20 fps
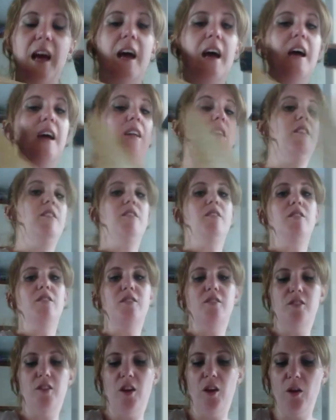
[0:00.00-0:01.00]
And
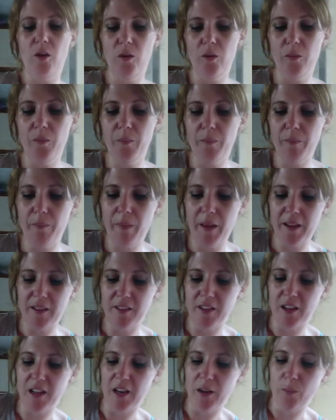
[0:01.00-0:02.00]
so
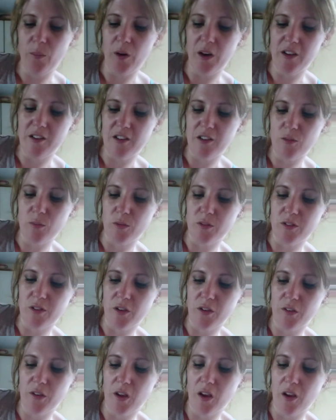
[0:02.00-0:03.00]
basically what I did was
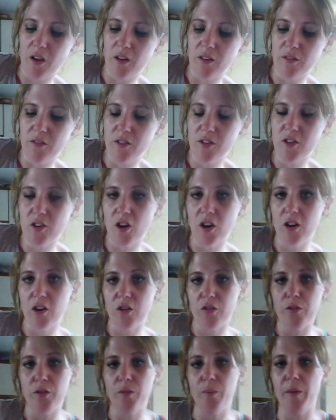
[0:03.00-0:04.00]
I started
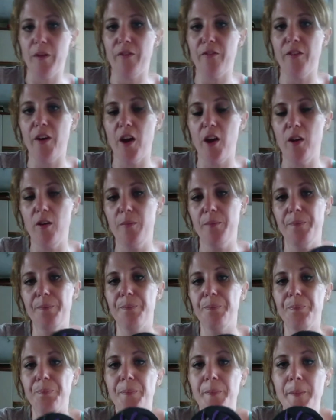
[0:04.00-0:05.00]
off with my foam,
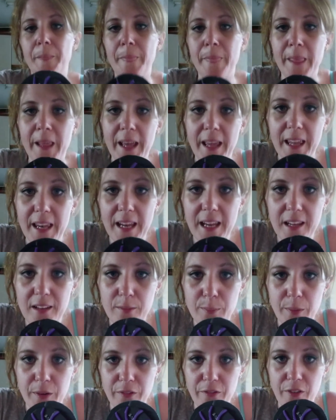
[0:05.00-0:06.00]
and
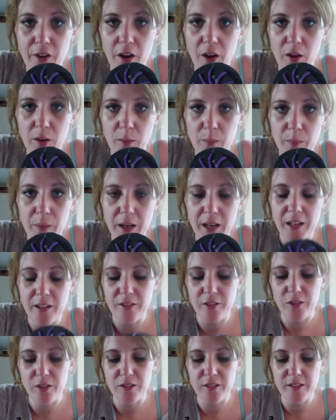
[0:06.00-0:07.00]
here's my foam, and
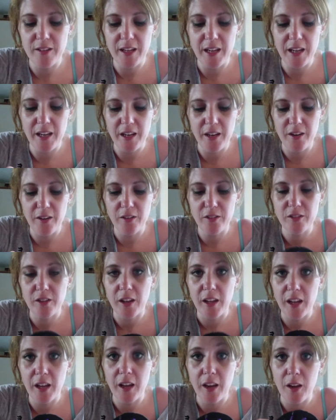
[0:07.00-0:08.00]
as you can see it looks
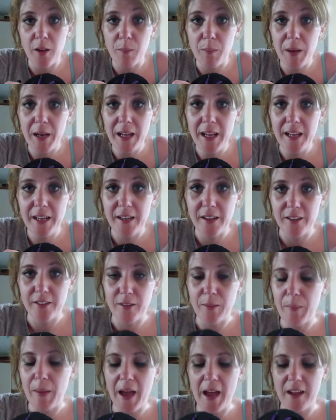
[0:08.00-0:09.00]
like a complete and
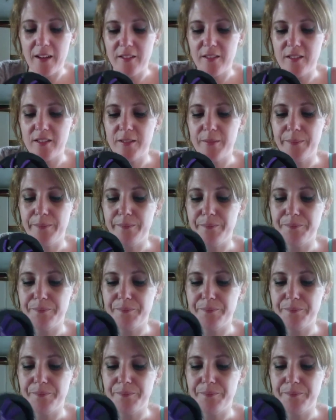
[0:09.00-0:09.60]
utter mess,